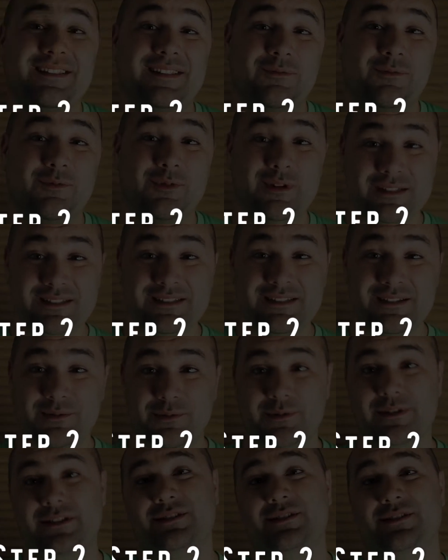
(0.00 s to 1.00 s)
Once the
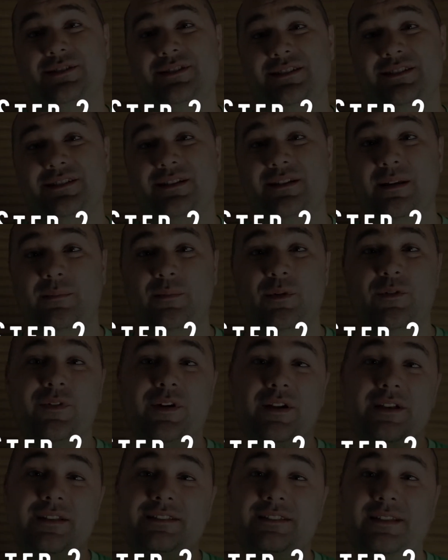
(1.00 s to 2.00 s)
research is done, I move
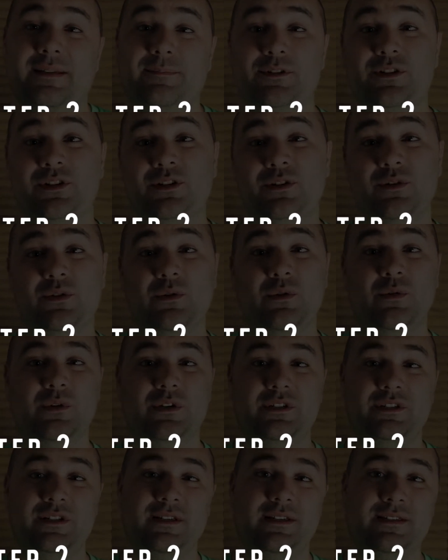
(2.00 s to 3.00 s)
on to step 2,
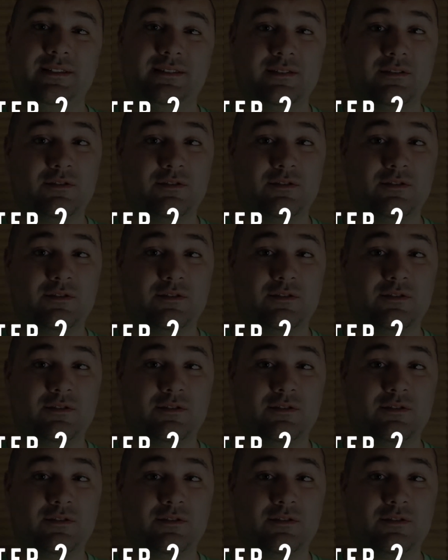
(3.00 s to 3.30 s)
which is